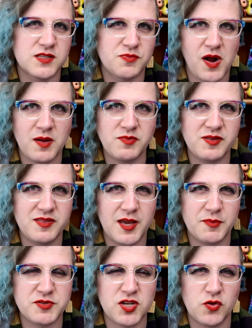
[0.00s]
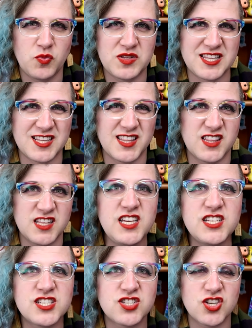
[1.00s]
is probably the episode with the
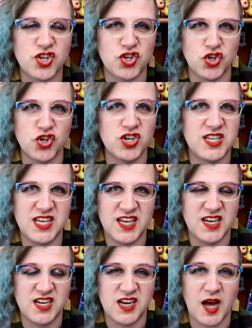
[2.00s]
least good in it.